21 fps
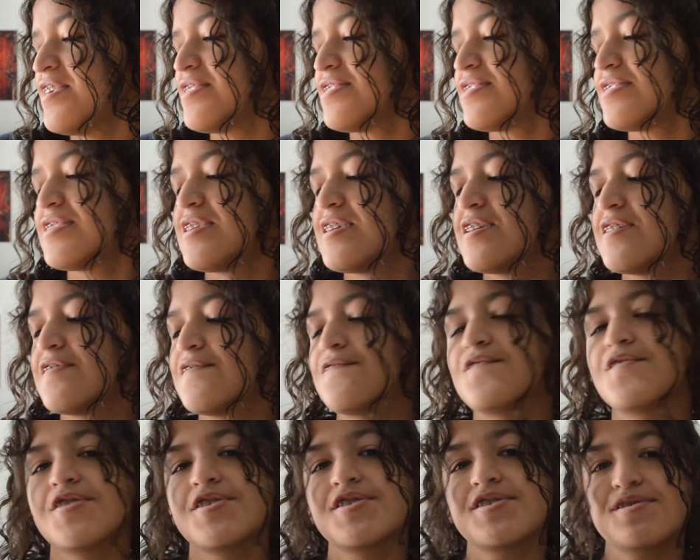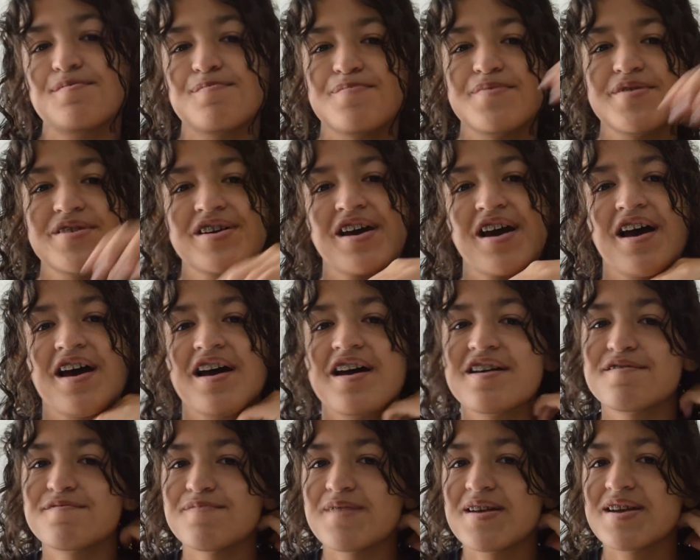The first book
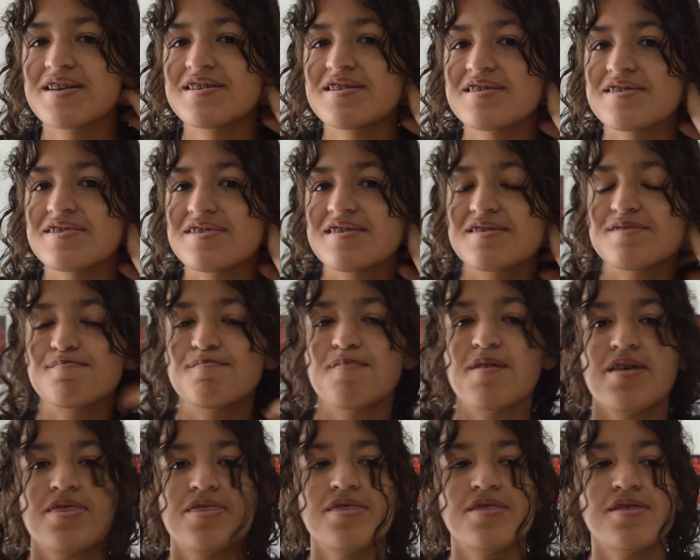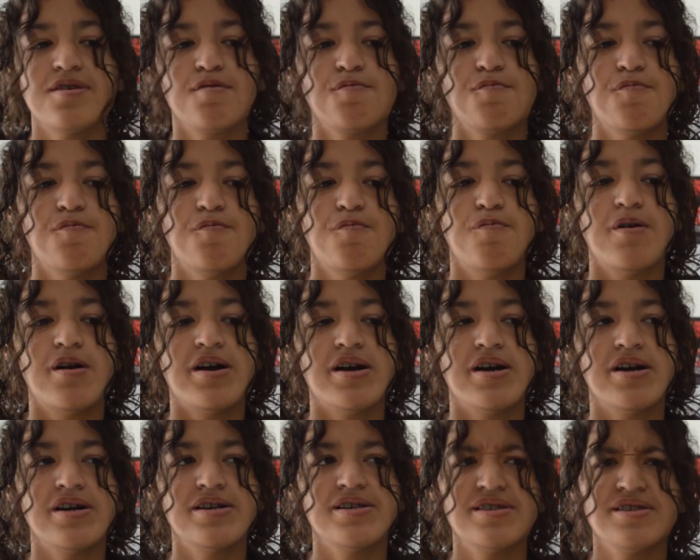I read this month
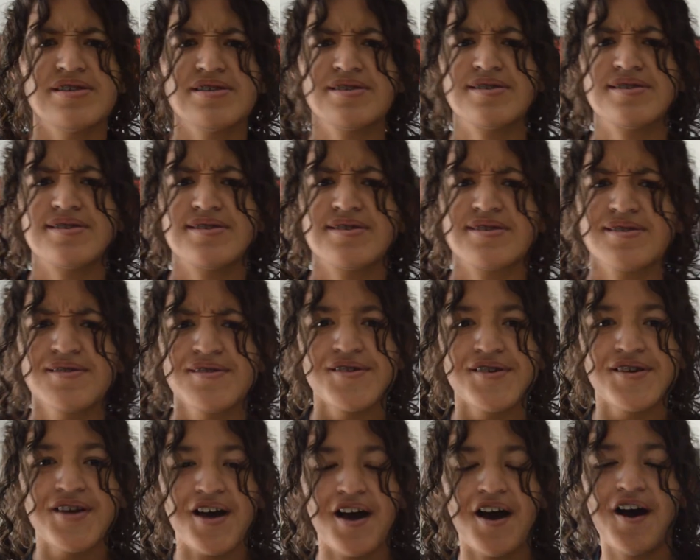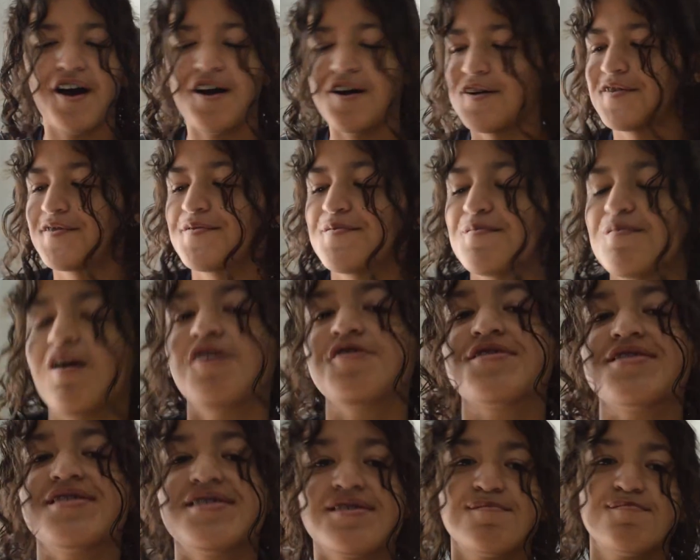was All
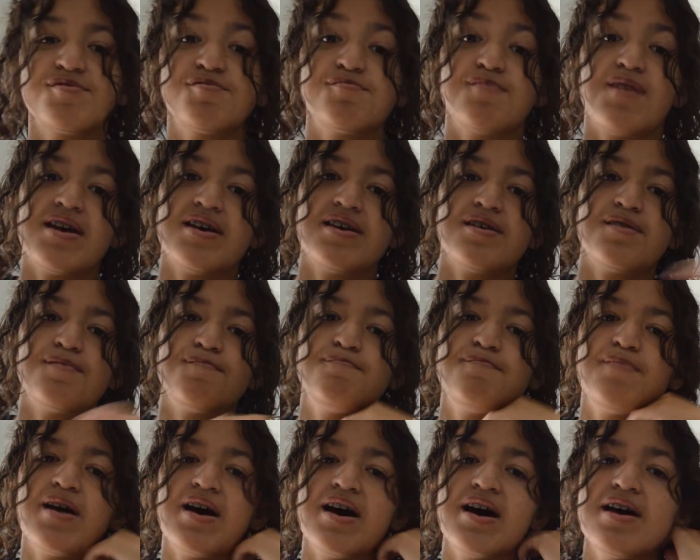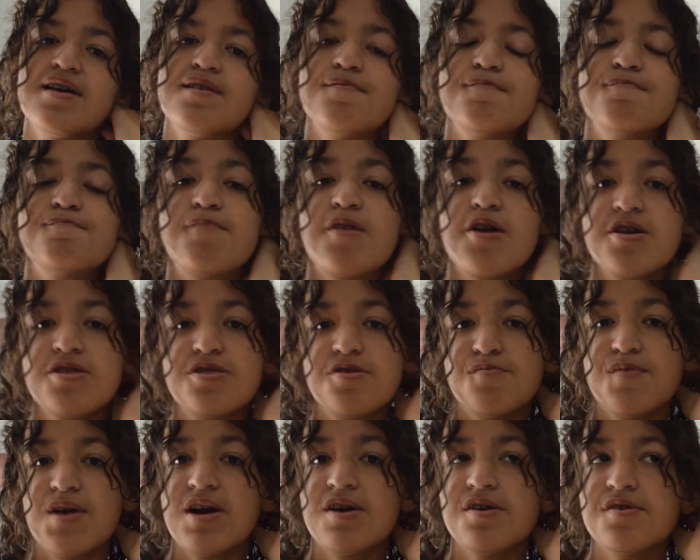Systems Red by
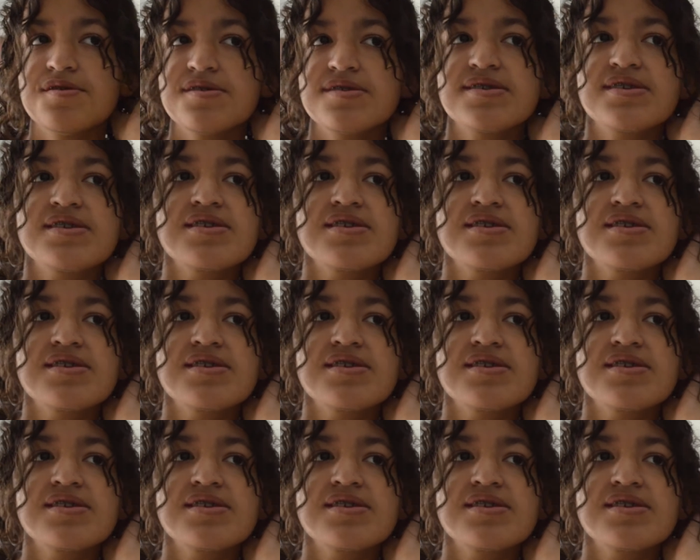Martha Wells.